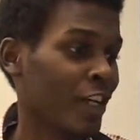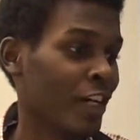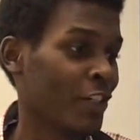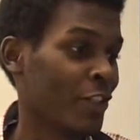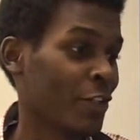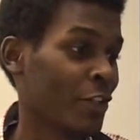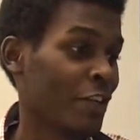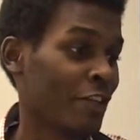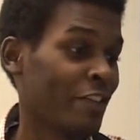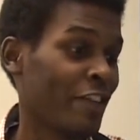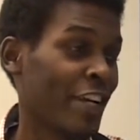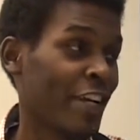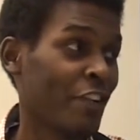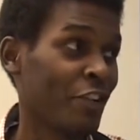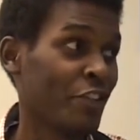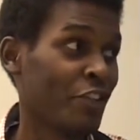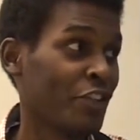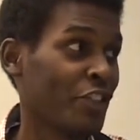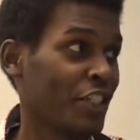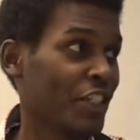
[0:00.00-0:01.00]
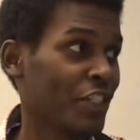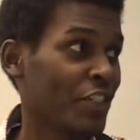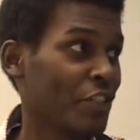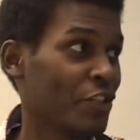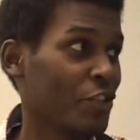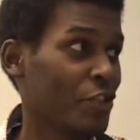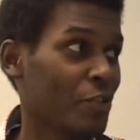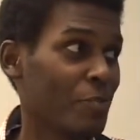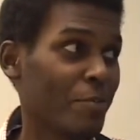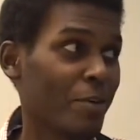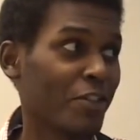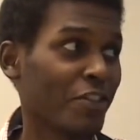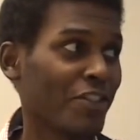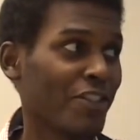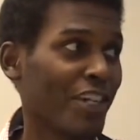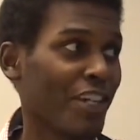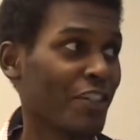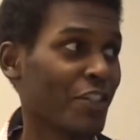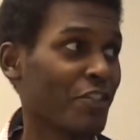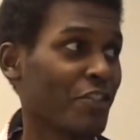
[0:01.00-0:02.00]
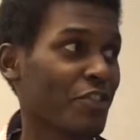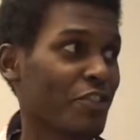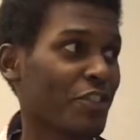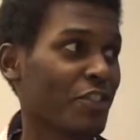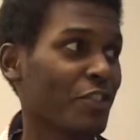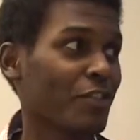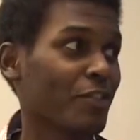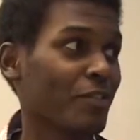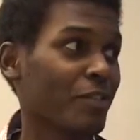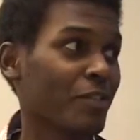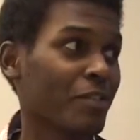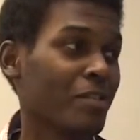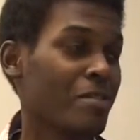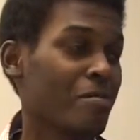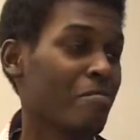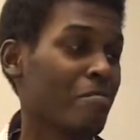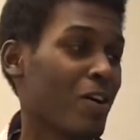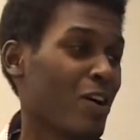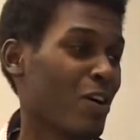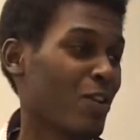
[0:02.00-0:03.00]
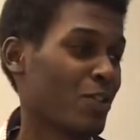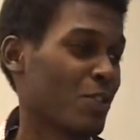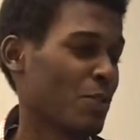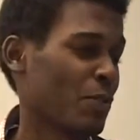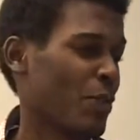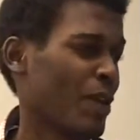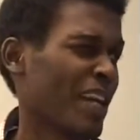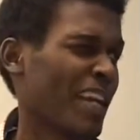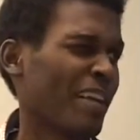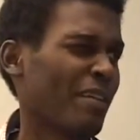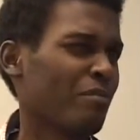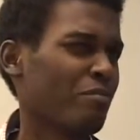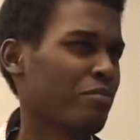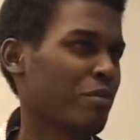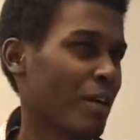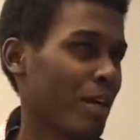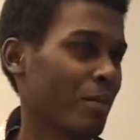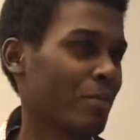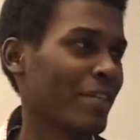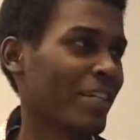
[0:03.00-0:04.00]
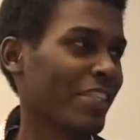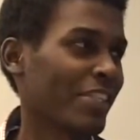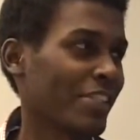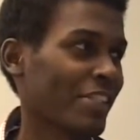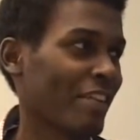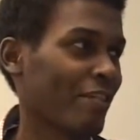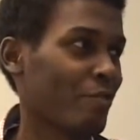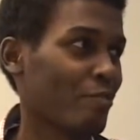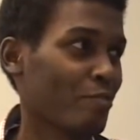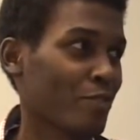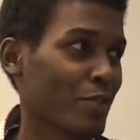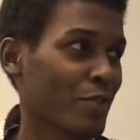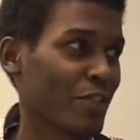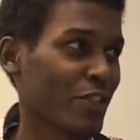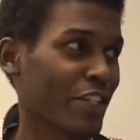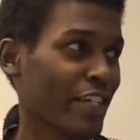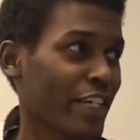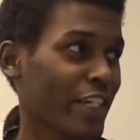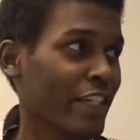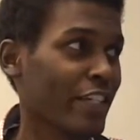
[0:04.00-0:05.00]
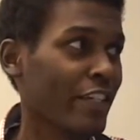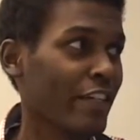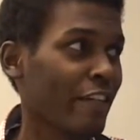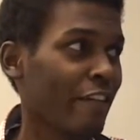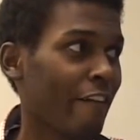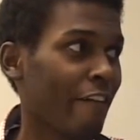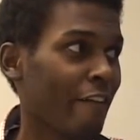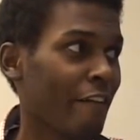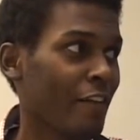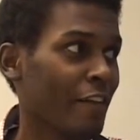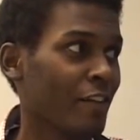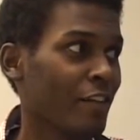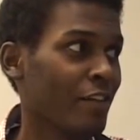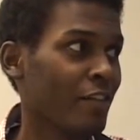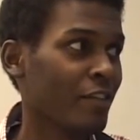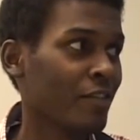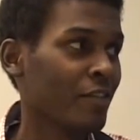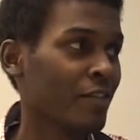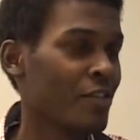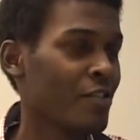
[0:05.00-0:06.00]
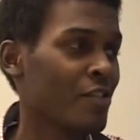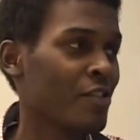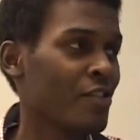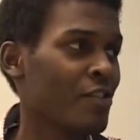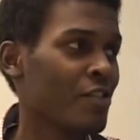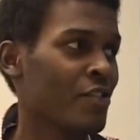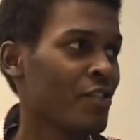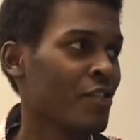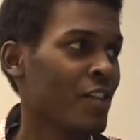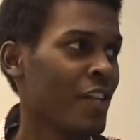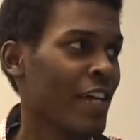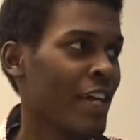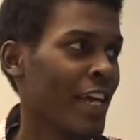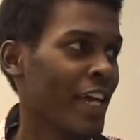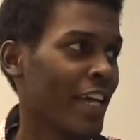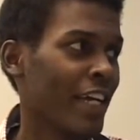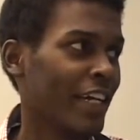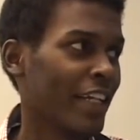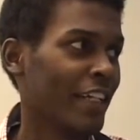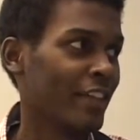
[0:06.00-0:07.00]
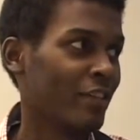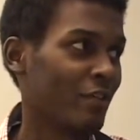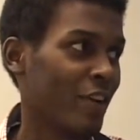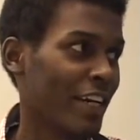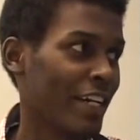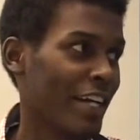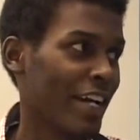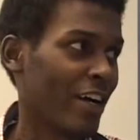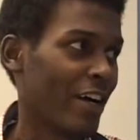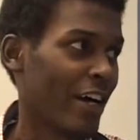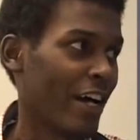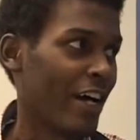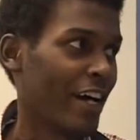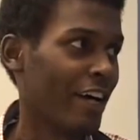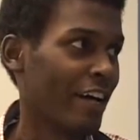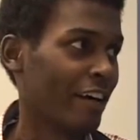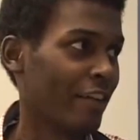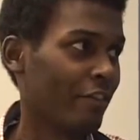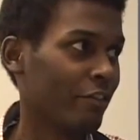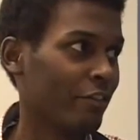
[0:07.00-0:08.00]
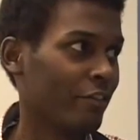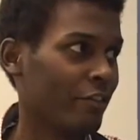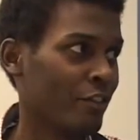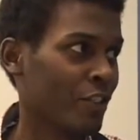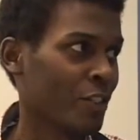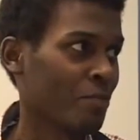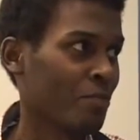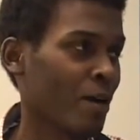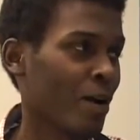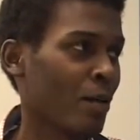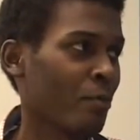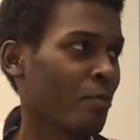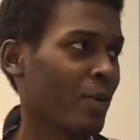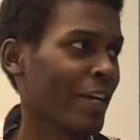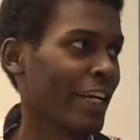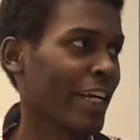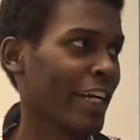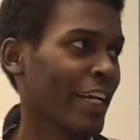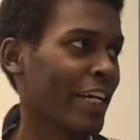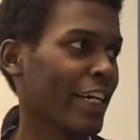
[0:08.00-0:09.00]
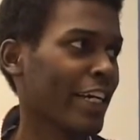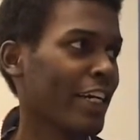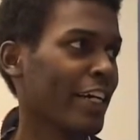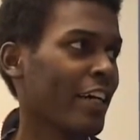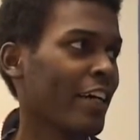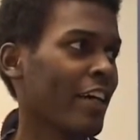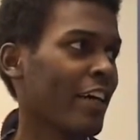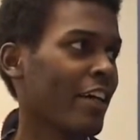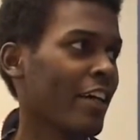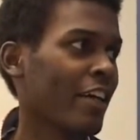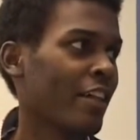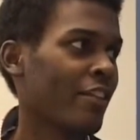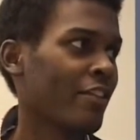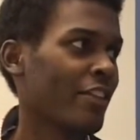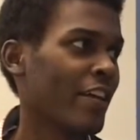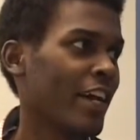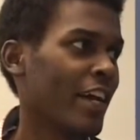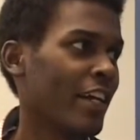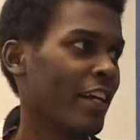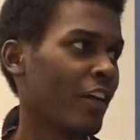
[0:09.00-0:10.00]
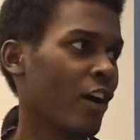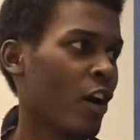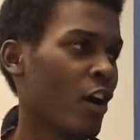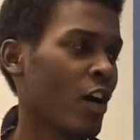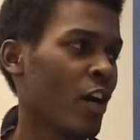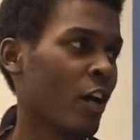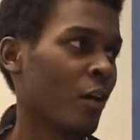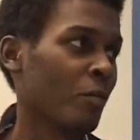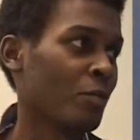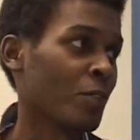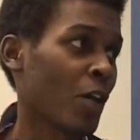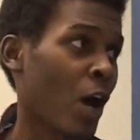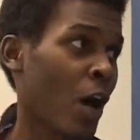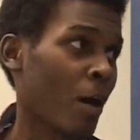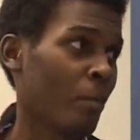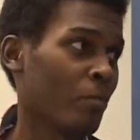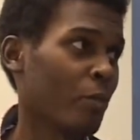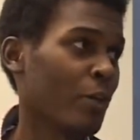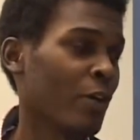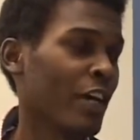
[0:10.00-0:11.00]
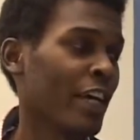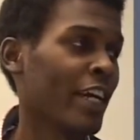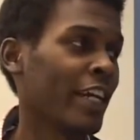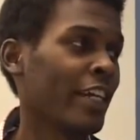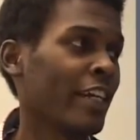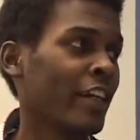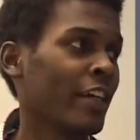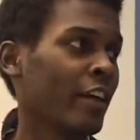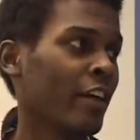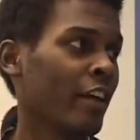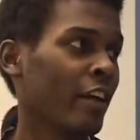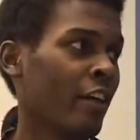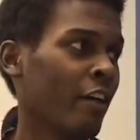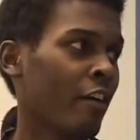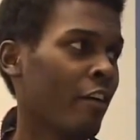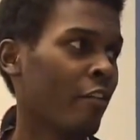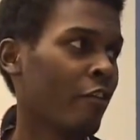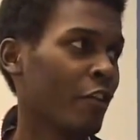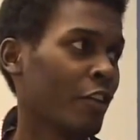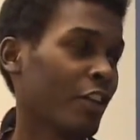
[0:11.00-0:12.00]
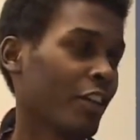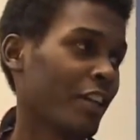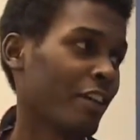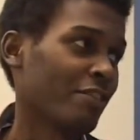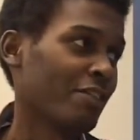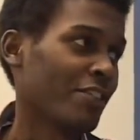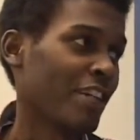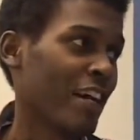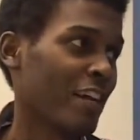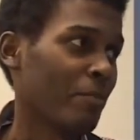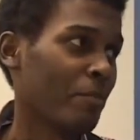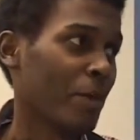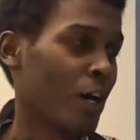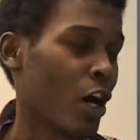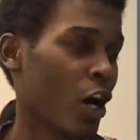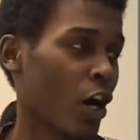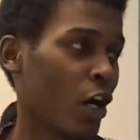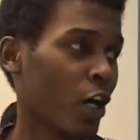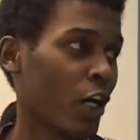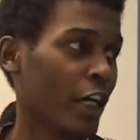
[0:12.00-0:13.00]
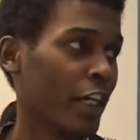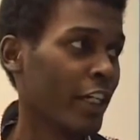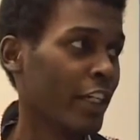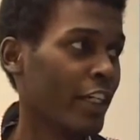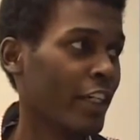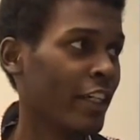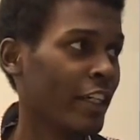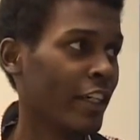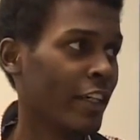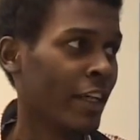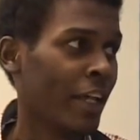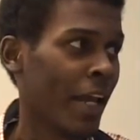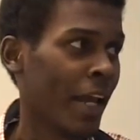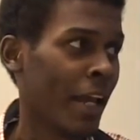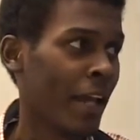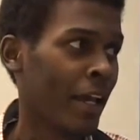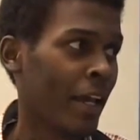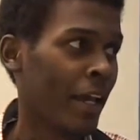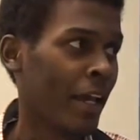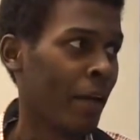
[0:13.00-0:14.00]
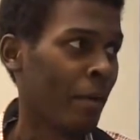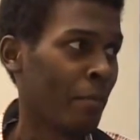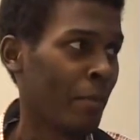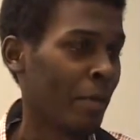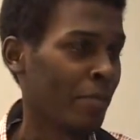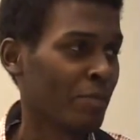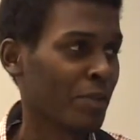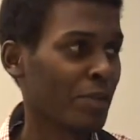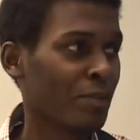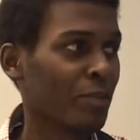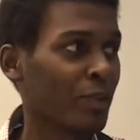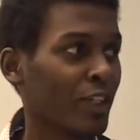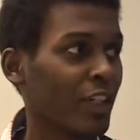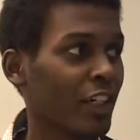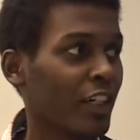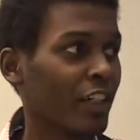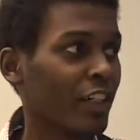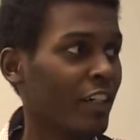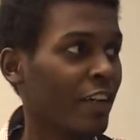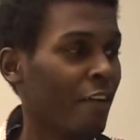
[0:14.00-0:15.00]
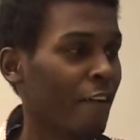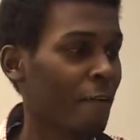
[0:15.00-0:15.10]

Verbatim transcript: don't have the energy to do as much as I used to. Mm-hmm. Or working probably at seven percent. Mm. And right now I have this pump right here. Okay. That helps operate for the left side of my heart. Wow. It pumps the blood.